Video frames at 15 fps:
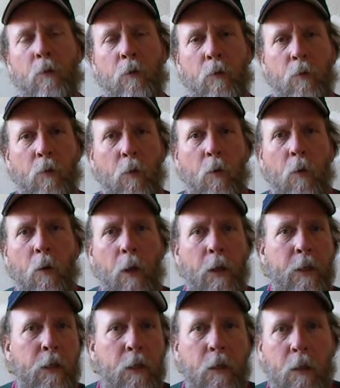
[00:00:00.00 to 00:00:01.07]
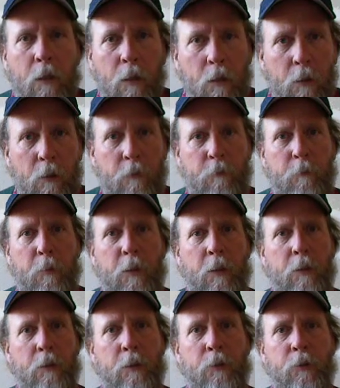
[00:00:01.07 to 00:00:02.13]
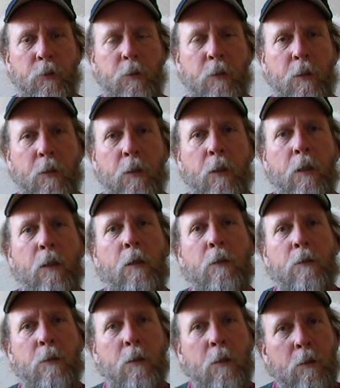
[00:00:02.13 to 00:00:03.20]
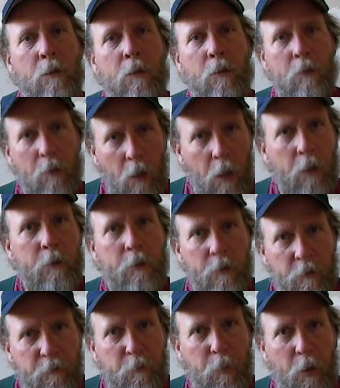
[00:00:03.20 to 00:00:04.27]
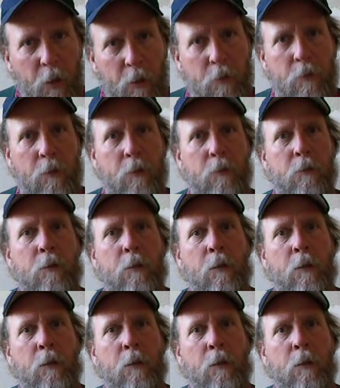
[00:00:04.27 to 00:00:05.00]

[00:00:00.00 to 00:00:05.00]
The whole idea of a meditation technique is that it's a cognitive process